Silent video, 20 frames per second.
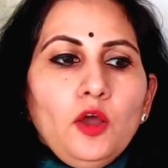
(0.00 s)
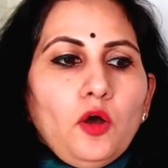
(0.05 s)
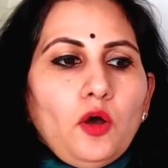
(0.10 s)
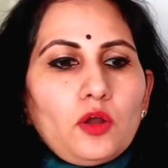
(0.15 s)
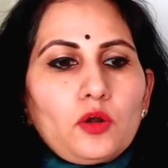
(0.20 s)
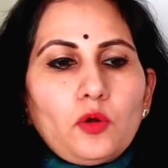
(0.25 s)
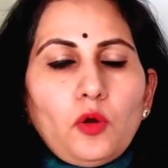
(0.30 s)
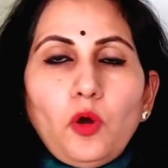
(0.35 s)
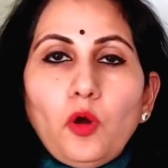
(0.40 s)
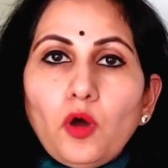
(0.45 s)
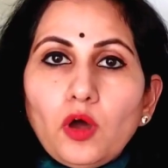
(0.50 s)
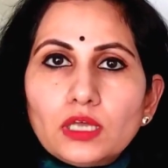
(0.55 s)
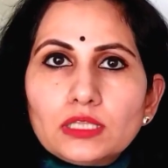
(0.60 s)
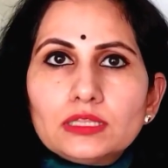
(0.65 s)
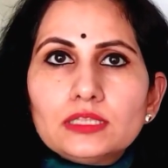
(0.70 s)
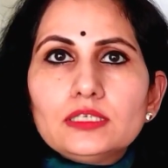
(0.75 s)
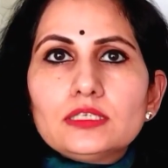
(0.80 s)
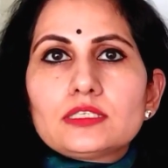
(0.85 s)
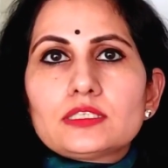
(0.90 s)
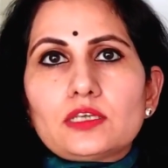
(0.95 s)
or
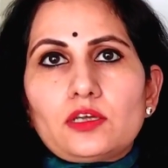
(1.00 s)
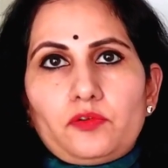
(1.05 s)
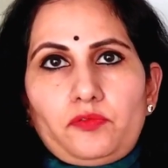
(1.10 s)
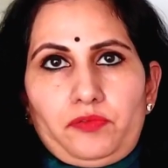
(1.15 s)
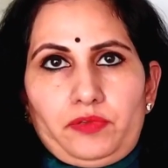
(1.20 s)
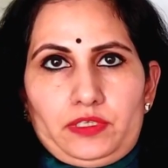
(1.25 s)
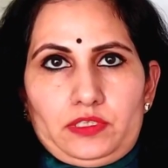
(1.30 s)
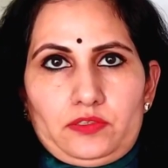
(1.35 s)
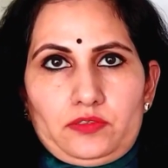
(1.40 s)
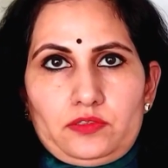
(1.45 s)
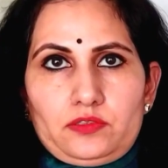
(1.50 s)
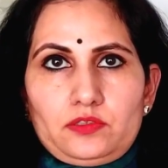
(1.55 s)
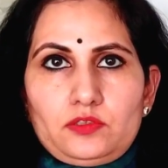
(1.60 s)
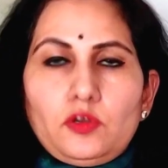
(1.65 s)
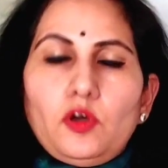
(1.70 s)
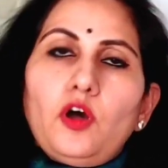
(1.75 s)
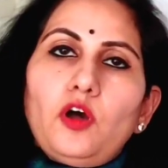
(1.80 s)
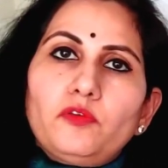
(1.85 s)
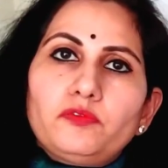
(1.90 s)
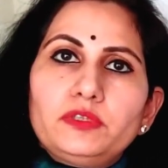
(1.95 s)
on the surface
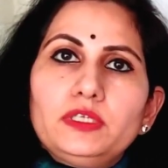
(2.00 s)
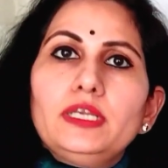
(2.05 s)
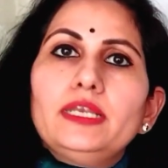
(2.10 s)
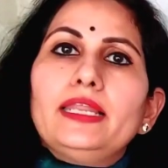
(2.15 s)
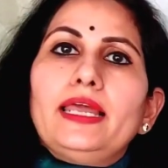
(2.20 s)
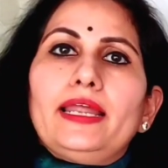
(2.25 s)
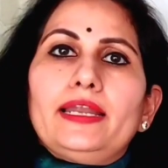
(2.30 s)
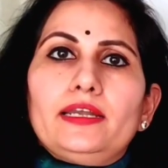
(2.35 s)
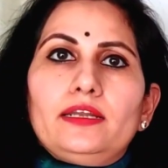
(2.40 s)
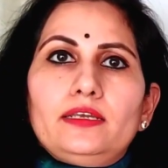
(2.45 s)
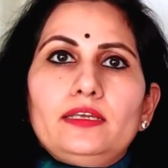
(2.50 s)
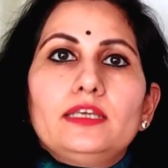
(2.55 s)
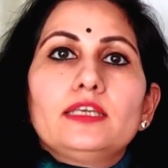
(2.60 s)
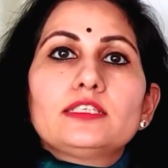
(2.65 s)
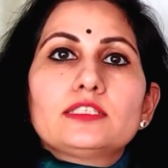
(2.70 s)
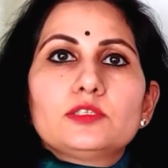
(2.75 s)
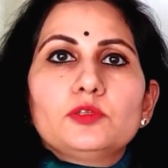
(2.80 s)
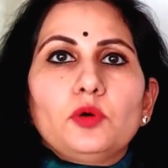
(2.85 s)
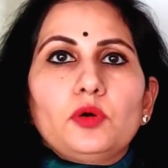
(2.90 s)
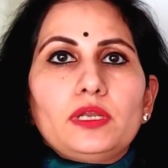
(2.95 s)
of the land,
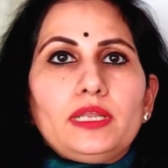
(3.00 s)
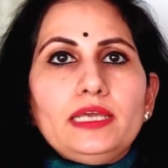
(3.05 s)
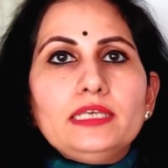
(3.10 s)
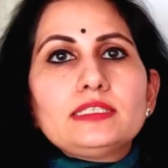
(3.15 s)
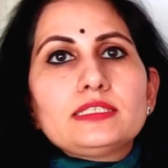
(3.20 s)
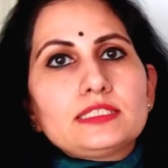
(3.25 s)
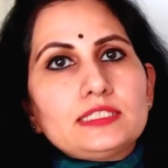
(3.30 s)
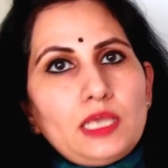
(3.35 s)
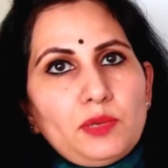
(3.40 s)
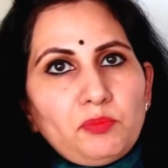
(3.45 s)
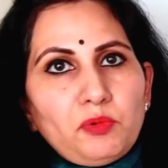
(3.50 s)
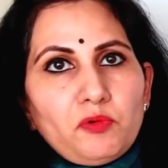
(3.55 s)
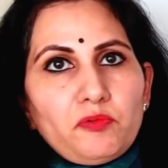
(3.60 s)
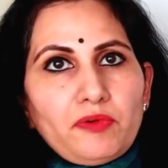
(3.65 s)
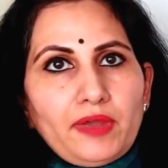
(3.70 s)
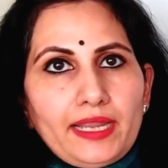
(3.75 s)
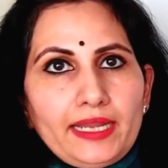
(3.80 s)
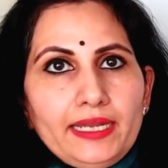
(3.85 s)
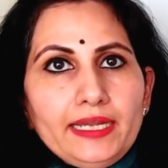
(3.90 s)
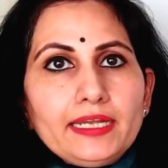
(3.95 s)
is known as
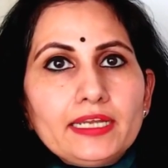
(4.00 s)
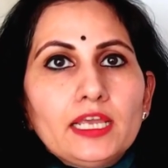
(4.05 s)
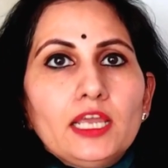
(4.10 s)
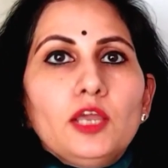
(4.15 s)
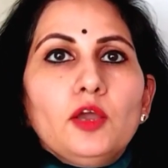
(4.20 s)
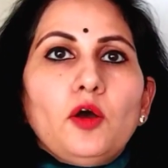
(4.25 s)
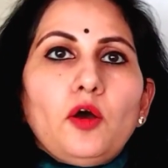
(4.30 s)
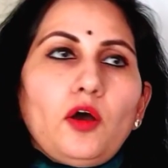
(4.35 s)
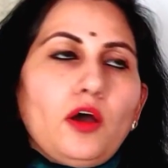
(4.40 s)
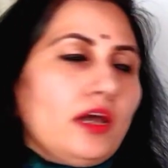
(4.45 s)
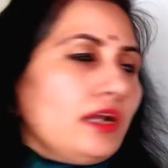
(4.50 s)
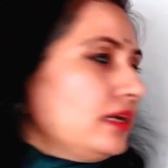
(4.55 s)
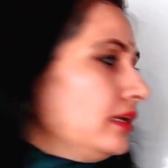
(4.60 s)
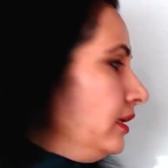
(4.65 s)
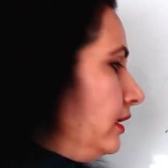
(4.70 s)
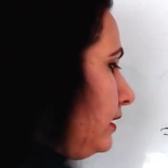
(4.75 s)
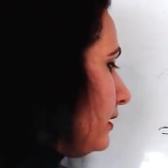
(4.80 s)
sapophyte or